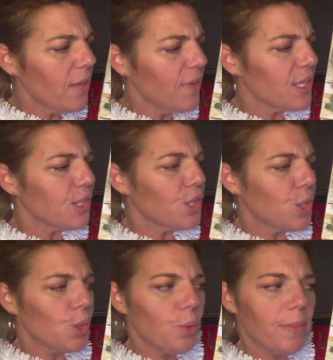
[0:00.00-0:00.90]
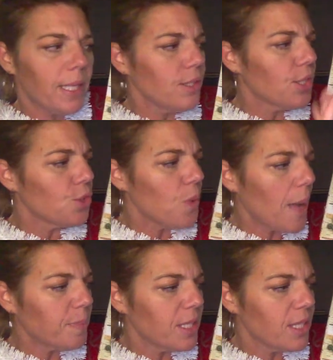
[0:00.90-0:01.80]
of his new mittens
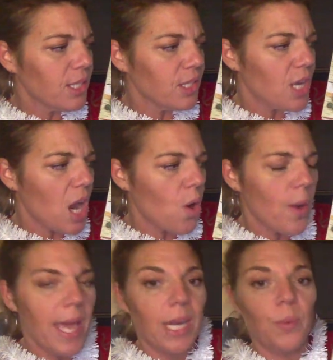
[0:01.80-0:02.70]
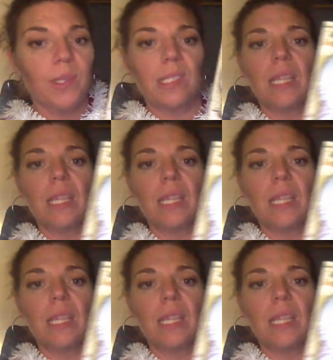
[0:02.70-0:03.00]
dropped in the snow and it was